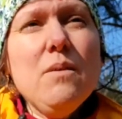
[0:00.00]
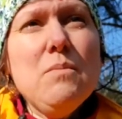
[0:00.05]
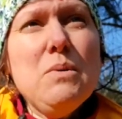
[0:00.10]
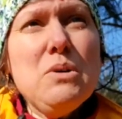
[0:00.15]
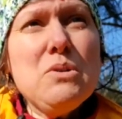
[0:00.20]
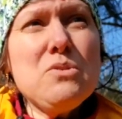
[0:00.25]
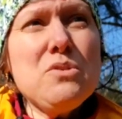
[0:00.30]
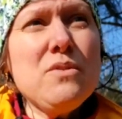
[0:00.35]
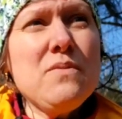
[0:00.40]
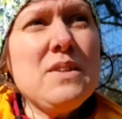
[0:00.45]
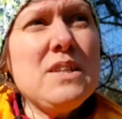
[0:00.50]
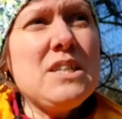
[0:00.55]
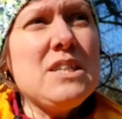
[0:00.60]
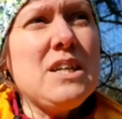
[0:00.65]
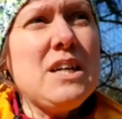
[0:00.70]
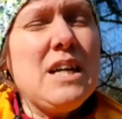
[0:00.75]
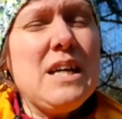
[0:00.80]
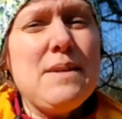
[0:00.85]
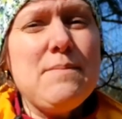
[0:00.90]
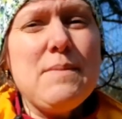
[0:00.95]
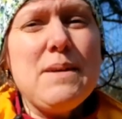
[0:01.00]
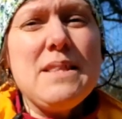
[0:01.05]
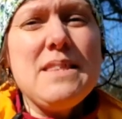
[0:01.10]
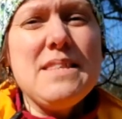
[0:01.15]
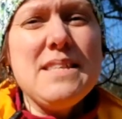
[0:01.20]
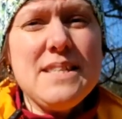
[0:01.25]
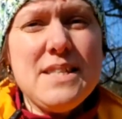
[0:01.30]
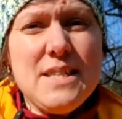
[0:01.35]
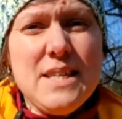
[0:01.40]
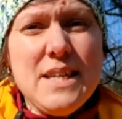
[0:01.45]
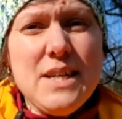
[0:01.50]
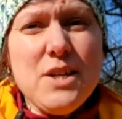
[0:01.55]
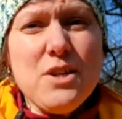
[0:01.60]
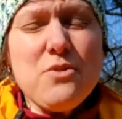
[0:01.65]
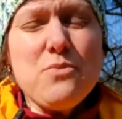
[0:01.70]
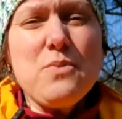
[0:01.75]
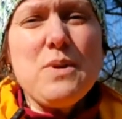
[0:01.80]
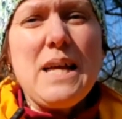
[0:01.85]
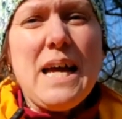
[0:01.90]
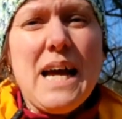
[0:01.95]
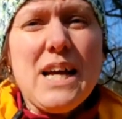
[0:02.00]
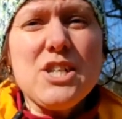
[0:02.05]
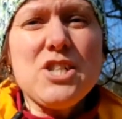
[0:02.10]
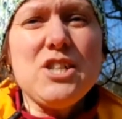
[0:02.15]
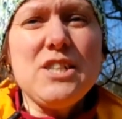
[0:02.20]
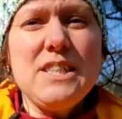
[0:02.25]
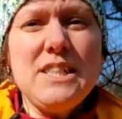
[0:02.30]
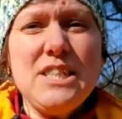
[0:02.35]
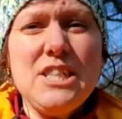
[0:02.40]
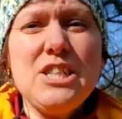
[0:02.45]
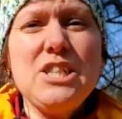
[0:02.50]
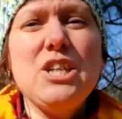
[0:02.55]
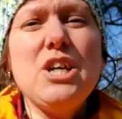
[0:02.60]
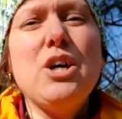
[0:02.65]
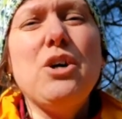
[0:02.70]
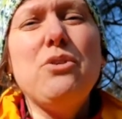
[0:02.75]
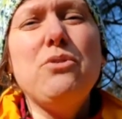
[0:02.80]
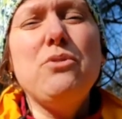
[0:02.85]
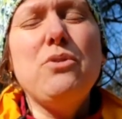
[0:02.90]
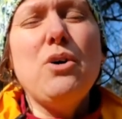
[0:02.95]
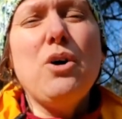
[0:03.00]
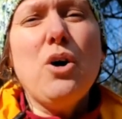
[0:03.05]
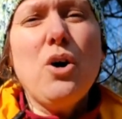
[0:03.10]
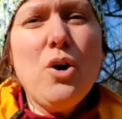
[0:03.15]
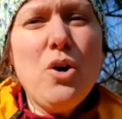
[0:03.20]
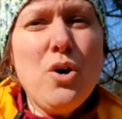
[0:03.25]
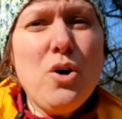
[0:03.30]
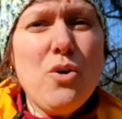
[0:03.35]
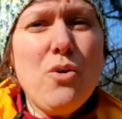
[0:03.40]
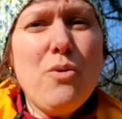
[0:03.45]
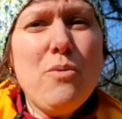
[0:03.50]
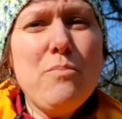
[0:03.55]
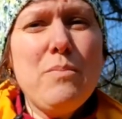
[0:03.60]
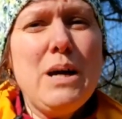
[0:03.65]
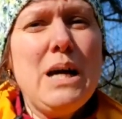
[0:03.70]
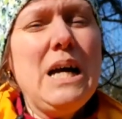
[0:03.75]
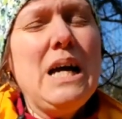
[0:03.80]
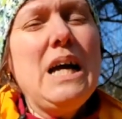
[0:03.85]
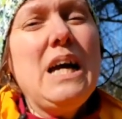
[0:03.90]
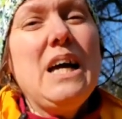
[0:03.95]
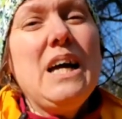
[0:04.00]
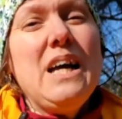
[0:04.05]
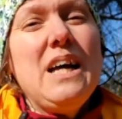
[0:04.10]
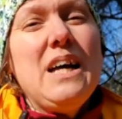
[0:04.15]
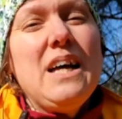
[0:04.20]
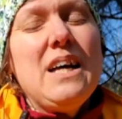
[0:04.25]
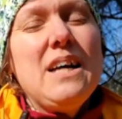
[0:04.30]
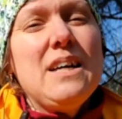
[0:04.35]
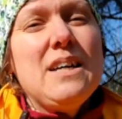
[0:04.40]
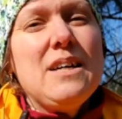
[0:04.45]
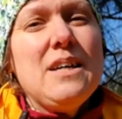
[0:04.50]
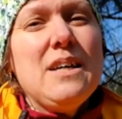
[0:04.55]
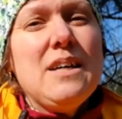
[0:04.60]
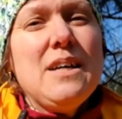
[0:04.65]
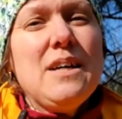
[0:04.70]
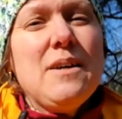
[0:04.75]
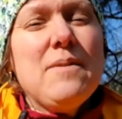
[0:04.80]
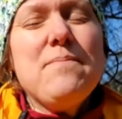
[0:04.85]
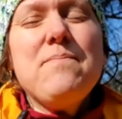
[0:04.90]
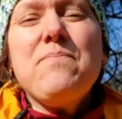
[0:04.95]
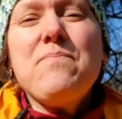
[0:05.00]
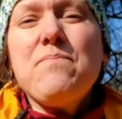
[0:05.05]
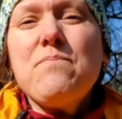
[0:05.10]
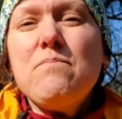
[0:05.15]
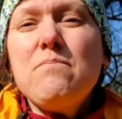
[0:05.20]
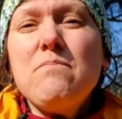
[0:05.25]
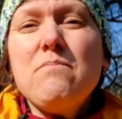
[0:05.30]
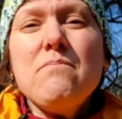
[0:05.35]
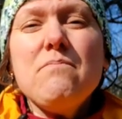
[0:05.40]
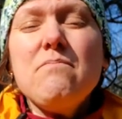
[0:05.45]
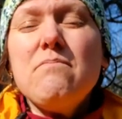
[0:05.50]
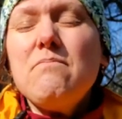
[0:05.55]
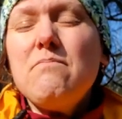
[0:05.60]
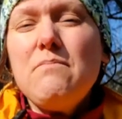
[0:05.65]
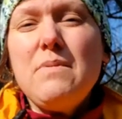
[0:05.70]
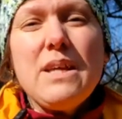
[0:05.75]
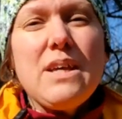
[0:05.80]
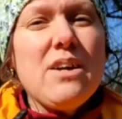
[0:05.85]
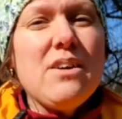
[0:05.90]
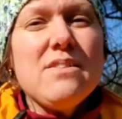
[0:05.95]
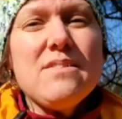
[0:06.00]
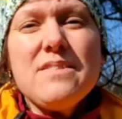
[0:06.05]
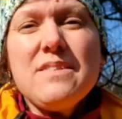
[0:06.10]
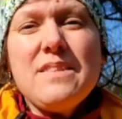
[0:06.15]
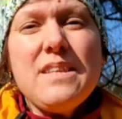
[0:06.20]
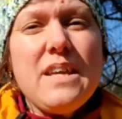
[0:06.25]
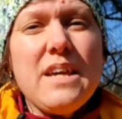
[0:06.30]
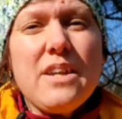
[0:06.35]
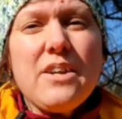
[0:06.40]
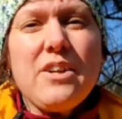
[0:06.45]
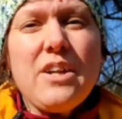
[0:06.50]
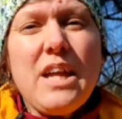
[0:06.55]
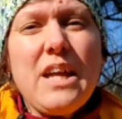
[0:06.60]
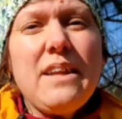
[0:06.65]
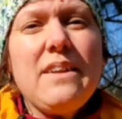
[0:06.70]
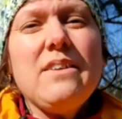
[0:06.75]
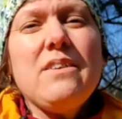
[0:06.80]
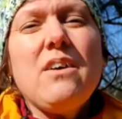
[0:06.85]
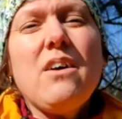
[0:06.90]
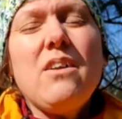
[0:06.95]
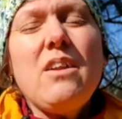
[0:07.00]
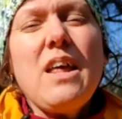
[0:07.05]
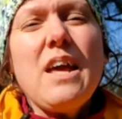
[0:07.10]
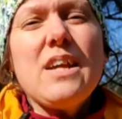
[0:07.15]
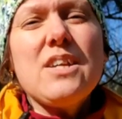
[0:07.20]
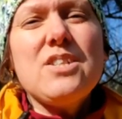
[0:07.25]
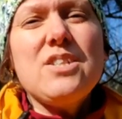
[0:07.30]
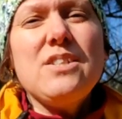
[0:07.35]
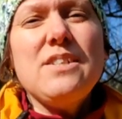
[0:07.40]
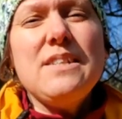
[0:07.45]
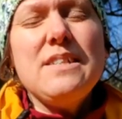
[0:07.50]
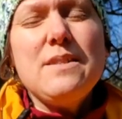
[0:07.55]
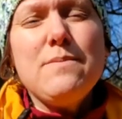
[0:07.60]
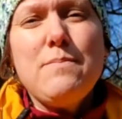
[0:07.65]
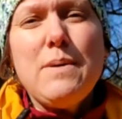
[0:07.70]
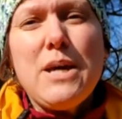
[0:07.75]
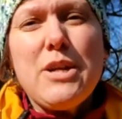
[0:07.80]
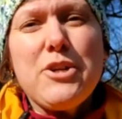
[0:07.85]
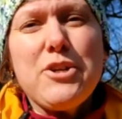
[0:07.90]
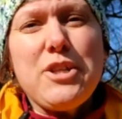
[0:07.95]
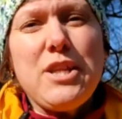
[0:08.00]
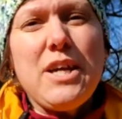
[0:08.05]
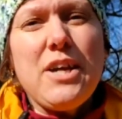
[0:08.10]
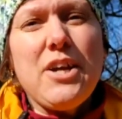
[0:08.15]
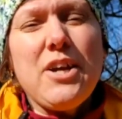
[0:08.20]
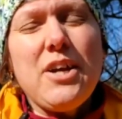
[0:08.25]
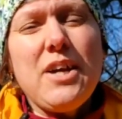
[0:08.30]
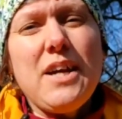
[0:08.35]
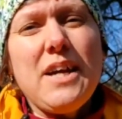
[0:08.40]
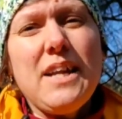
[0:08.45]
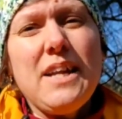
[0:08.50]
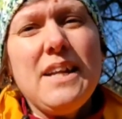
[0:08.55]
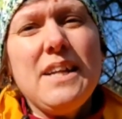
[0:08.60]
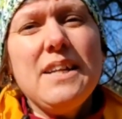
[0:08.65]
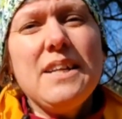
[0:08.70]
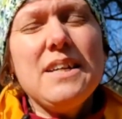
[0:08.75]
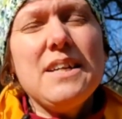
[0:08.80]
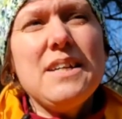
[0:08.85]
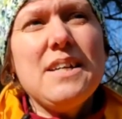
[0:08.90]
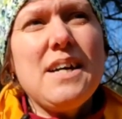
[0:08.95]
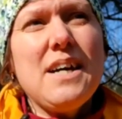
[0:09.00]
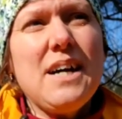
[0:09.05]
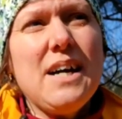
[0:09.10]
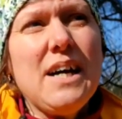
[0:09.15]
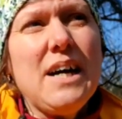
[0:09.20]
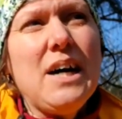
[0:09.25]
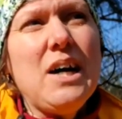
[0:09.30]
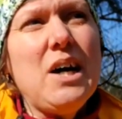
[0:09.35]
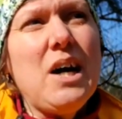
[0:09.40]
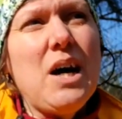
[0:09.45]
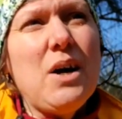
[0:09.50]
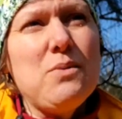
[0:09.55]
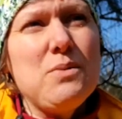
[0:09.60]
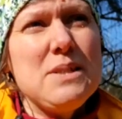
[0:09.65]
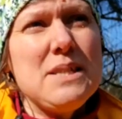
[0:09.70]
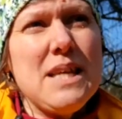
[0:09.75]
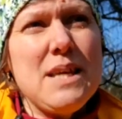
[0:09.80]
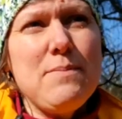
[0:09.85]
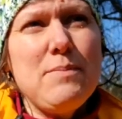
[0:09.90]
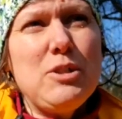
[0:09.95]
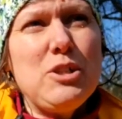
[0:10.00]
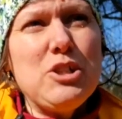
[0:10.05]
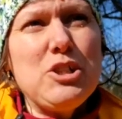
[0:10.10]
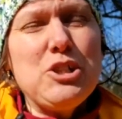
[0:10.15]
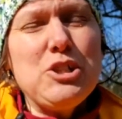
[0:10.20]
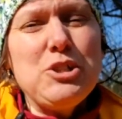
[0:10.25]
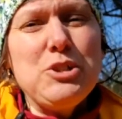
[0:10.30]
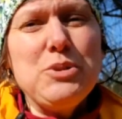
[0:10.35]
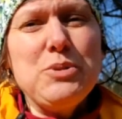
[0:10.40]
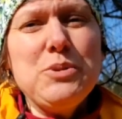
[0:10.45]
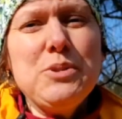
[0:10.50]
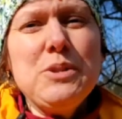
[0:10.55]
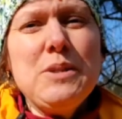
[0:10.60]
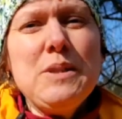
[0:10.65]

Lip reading: most of the time. This year we actually did go home uh, because the internet connection is better there, and I was able to